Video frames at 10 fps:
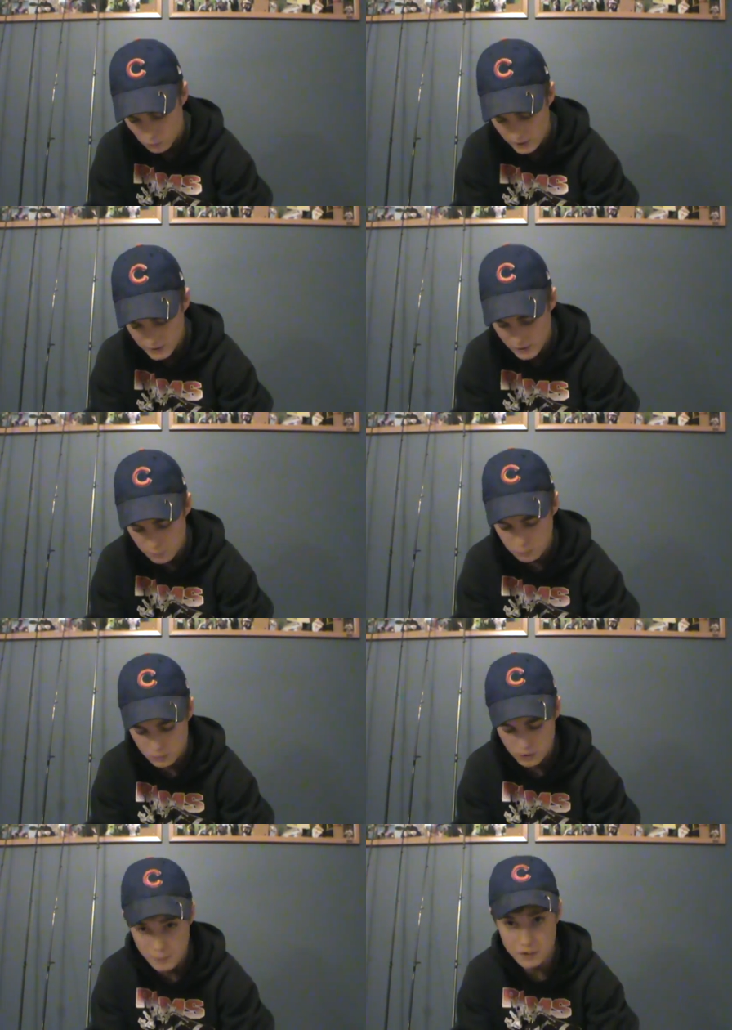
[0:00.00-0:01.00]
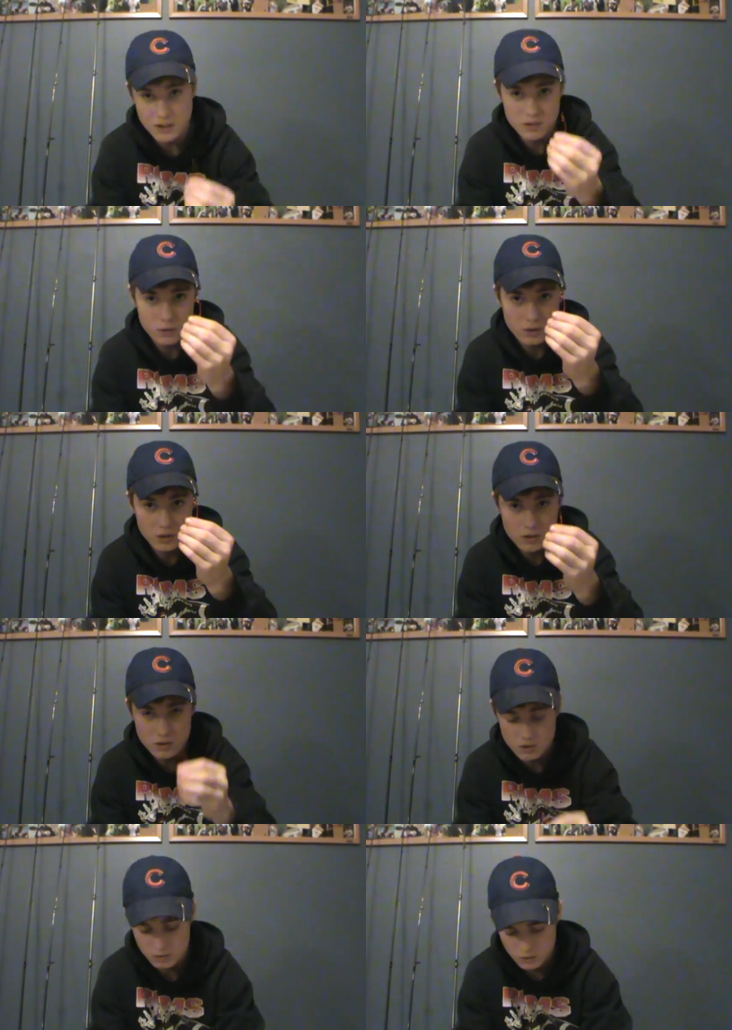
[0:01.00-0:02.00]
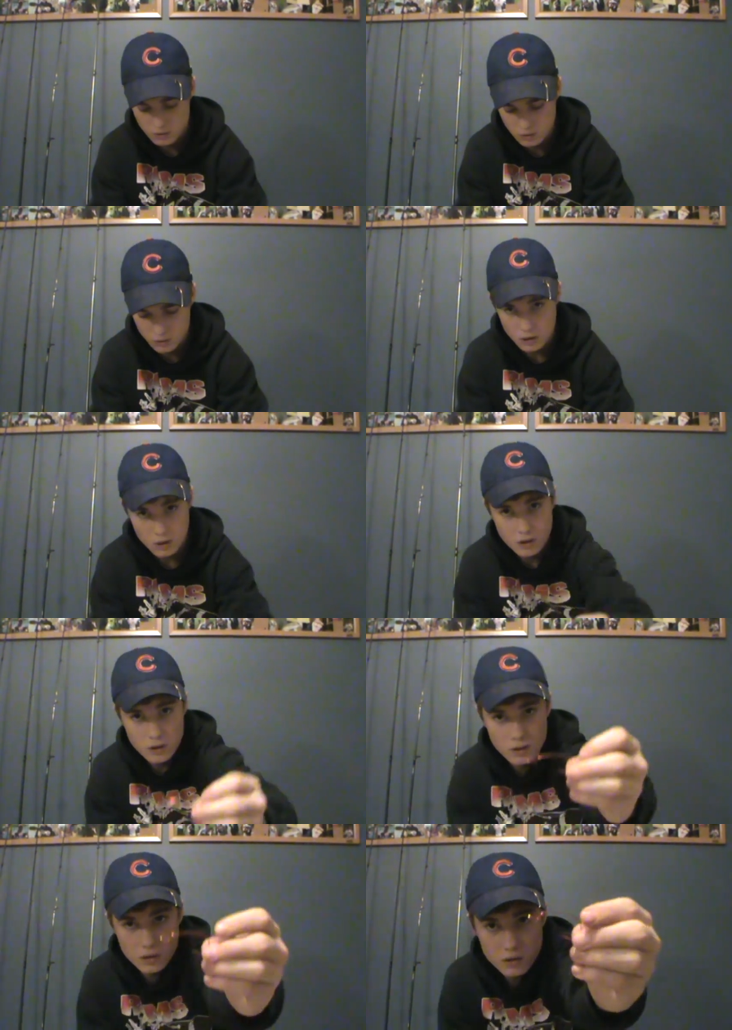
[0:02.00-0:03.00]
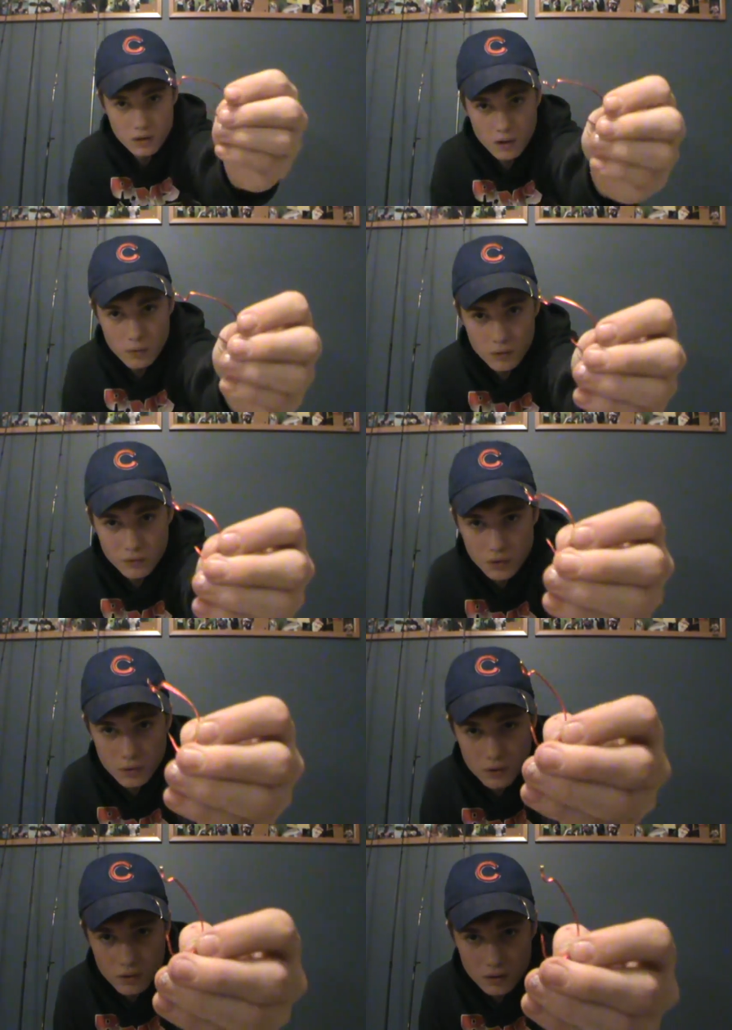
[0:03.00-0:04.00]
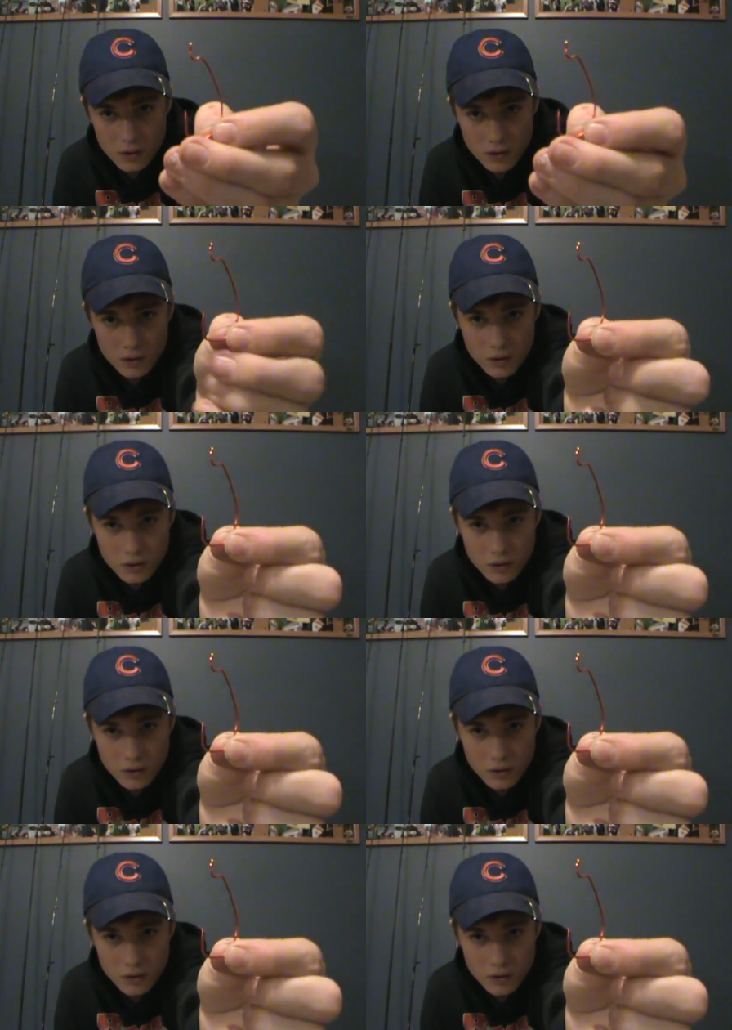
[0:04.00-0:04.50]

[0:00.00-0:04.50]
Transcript: wide gap Gamakatsu hooks. Get the camera to focus on that.